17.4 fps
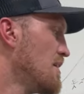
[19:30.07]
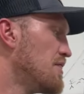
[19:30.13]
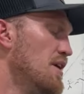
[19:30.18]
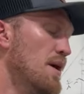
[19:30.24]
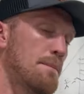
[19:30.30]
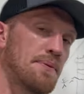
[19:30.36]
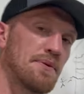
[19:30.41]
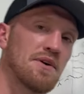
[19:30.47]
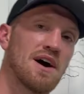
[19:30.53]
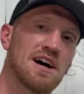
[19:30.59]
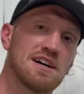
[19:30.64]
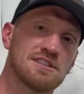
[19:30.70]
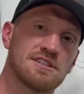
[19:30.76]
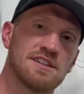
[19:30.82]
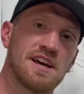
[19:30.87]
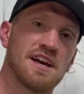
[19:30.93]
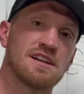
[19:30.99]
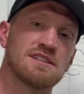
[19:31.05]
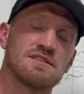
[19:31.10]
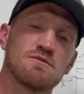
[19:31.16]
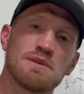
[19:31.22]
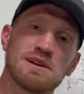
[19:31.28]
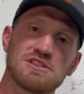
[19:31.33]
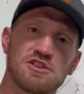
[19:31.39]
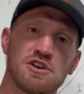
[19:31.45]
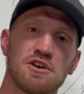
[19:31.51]
the process,
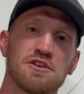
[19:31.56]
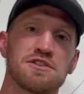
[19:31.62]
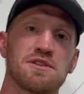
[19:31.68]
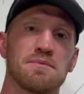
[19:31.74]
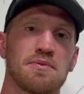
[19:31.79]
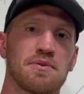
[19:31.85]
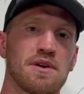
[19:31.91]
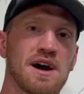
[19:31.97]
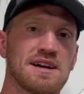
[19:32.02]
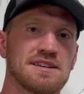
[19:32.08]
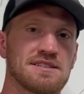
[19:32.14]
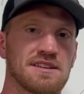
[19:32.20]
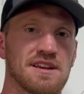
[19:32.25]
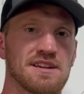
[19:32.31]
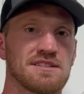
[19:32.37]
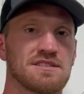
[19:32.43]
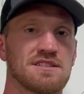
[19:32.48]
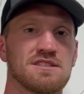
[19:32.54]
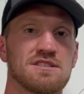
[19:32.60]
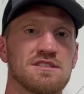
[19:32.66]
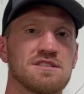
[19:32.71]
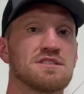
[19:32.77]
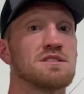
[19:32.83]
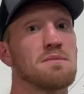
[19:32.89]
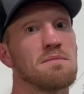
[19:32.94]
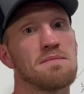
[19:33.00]
everybody's heard the process. This
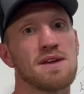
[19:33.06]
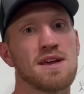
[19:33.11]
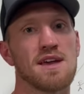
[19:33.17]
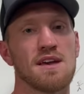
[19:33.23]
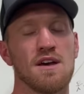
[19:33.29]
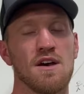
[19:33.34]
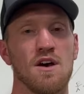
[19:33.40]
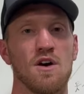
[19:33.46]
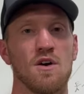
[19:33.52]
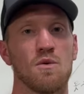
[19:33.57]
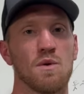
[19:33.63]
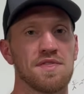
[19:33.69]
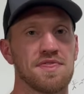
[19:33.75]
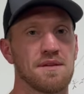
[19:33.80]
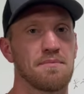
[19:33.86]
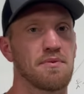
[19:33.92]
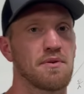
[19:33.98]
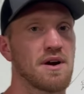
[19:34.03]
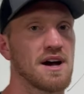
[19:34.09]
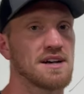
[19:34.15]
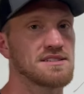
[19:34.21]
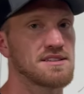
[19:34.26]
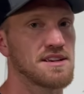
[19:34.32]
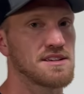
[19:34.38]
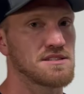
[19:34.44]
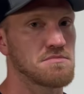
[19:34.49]
is to me what the
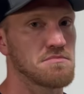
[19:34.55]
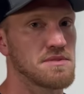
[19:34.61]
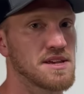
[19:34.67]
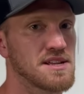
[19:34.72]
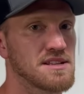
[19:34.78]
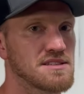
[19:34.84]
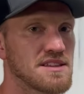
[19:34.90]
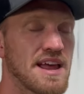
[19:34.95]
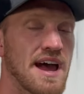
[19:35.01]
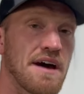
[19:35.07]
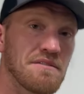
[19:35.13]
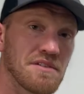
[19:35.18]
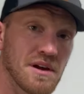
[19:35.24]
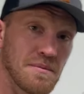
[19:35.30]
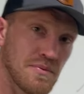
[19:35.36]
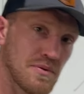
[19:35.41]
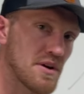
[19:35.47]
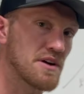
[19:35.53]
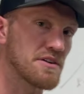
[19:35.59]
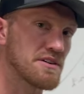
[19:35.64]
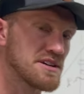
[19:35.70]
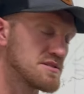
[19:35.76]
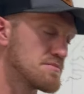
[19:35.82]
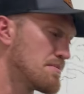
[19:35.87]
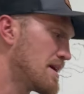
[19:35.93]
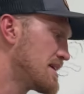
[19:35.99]
process means and having a
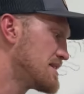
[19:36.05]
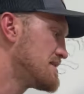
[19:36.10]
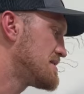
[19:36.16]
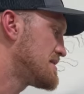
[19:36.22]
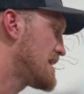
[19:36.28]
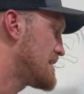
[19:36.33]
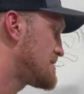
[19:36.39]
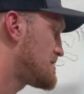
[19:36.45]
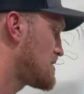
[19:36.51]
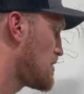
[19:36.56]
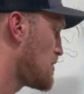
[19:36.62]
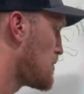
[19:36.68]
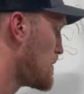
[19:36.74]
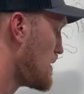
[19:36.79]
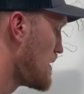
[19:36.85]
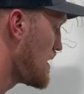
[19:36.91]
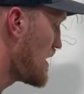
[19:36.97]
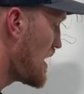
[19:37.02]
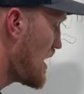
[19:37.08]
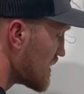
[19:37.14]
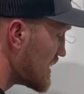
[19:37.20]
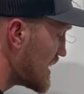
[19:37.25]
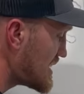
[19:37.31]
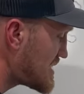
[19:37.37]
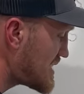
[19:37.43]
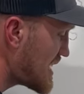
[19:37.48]
progress mindset. So
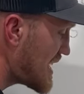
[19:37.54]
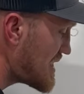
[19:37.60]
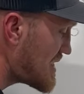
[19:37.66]
let's say